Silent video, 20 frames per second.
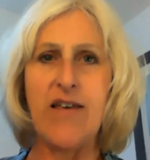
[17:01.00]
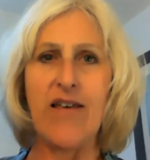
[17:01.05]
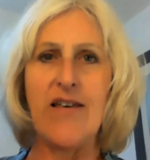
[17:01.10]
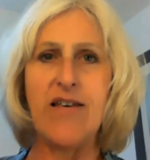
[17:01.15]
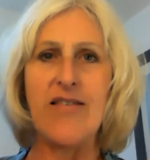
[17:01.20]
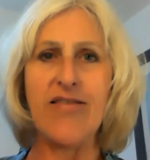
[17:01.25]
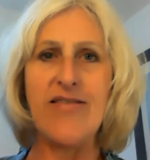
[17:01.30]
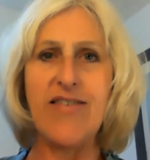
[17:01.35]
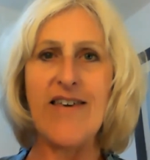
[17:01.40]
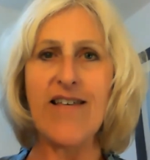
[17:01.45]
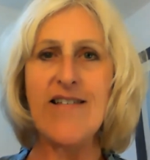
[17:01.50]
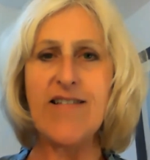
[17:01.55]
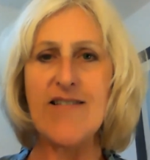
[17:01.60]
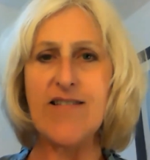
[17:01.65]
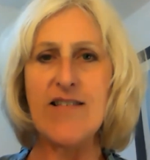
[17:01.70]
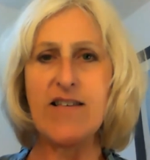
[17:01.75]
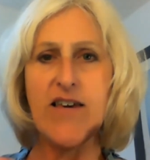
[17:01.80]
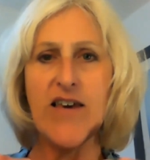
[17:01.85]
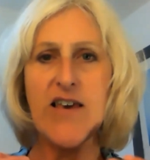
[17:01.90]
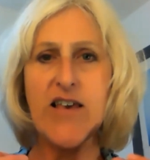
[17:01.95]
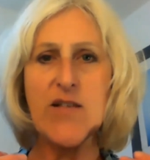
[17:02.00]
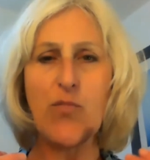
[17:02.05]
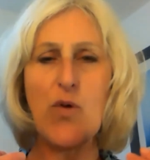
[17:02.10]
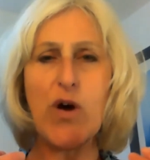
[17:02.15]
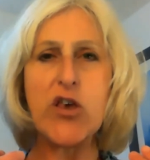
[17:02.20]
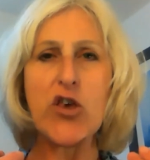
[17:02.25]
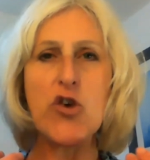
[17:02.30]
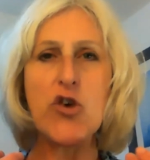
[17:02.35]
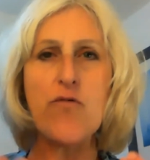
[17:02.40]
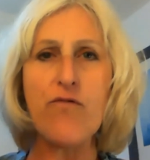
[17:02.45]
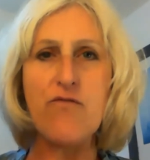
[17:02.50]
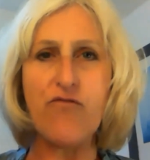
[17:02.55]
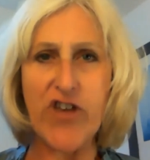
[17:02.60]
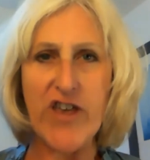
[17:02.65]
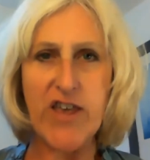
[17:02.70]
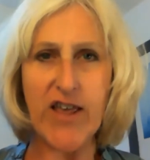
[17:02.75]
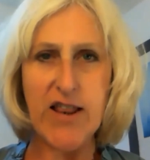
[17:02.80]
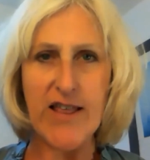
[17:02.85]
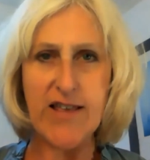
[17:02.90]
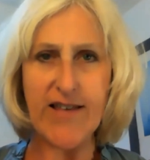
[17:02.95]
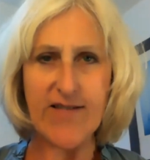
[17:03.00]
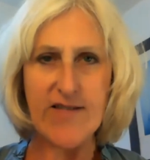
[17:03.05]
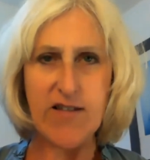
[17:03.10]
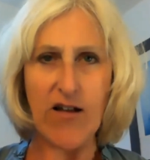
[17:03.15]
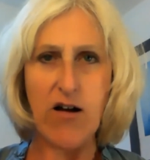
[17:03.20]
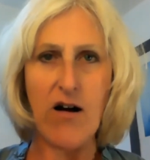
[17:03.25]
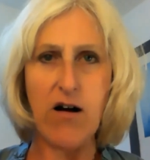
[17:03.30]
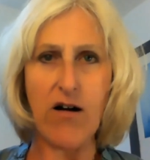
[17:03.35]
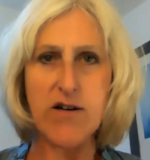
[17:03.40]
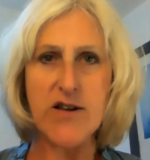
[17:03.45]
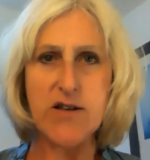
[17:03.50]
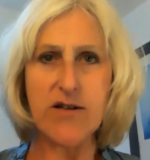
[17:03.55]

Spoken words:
This is where you really start